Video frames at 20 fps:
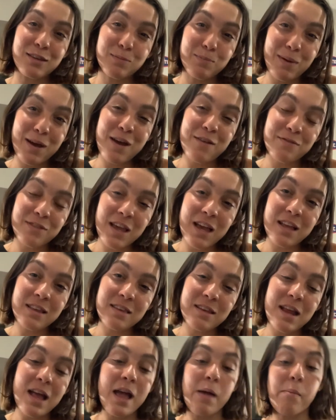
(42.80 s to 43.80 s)
birthday
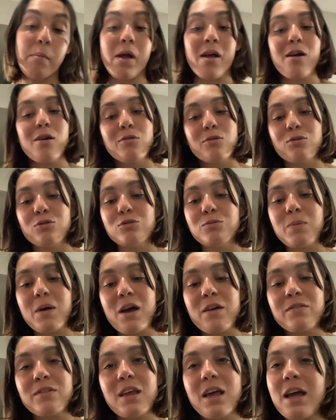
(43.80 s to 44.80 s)
today and my uncle's
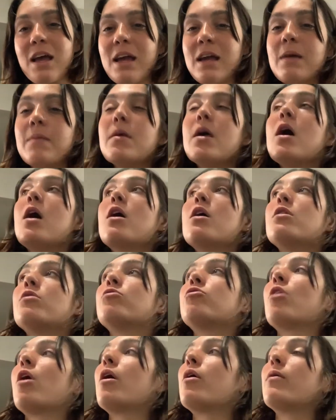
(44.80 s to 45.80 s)
birthday.
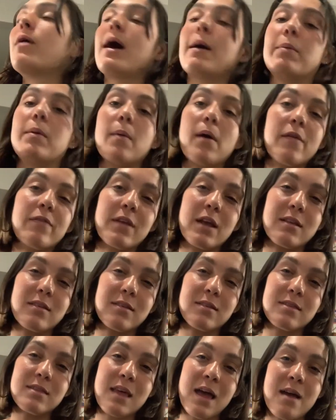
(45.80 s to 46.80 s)
So happy birthday to
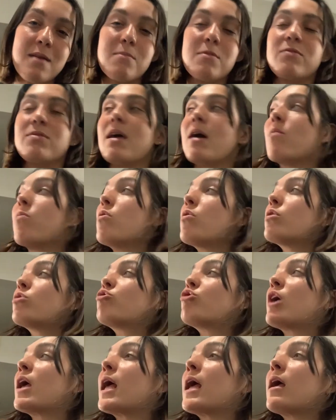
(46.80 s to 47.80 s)
them if they're
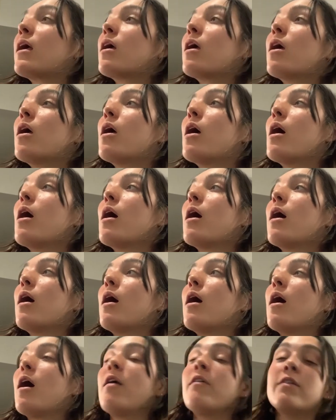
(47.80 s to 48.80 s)
watching.
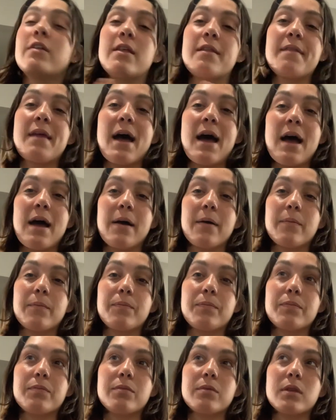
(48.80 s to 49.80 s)
Other than that,
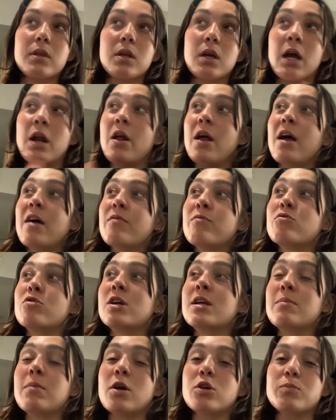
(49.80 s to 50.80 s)
I don't have
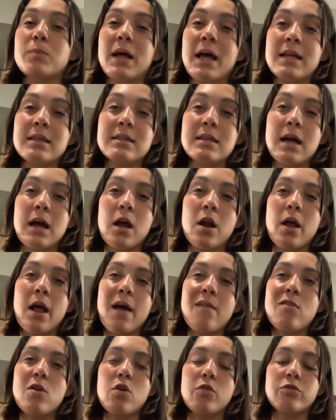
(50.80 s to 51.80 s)
really much planned today. I don't
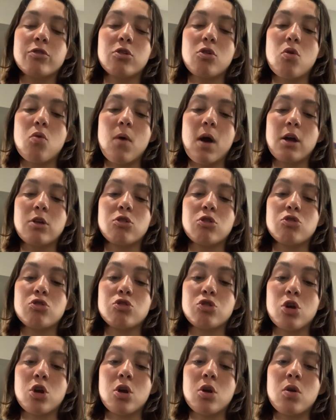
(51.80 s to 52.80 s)
have a lot of schoolwork to
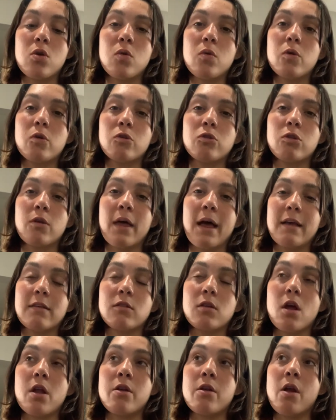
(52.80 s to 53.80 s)
do, so that's
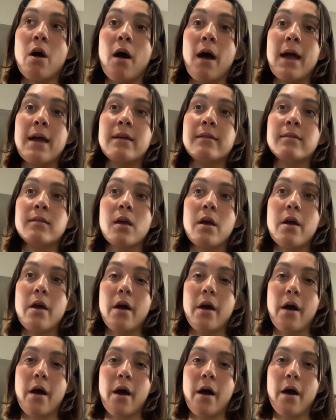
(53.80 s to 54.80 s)
nice.
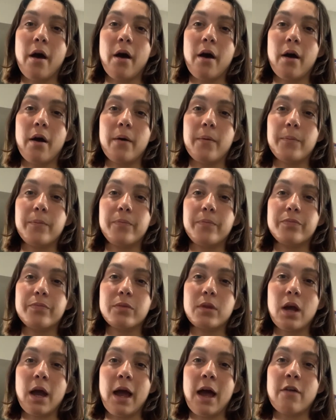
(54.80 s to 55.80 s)
I
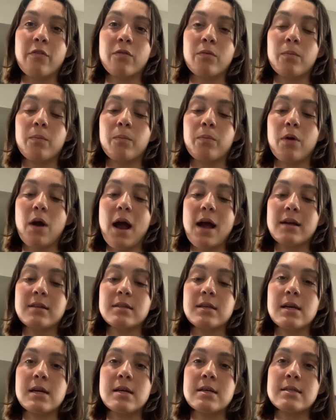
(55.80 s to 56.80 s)
have
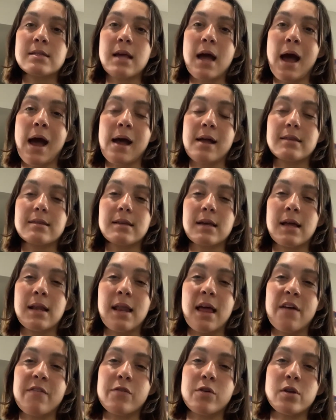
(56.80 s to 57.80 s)
practice at
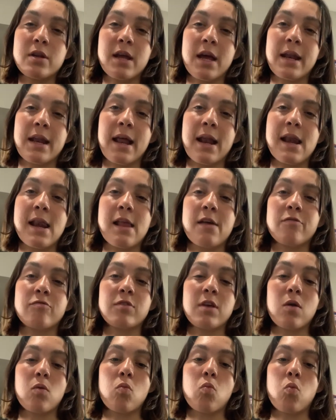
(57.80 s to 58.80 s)
11 and then lift
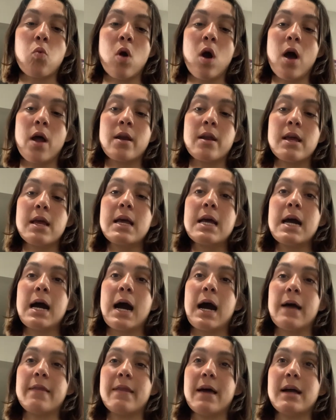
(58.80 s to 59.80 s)
at 1.
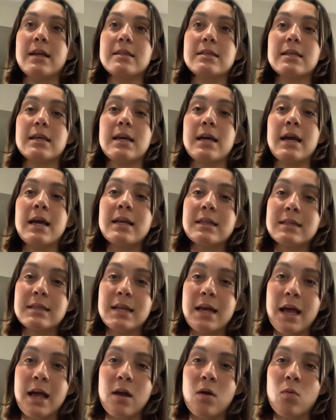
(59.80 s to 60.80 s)
And that's it
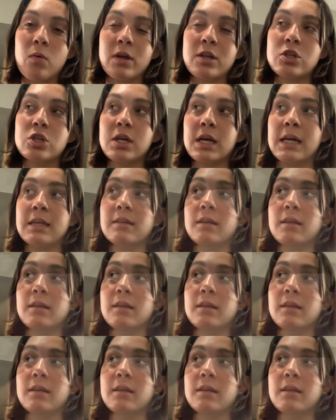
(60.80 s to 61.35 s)
today, which is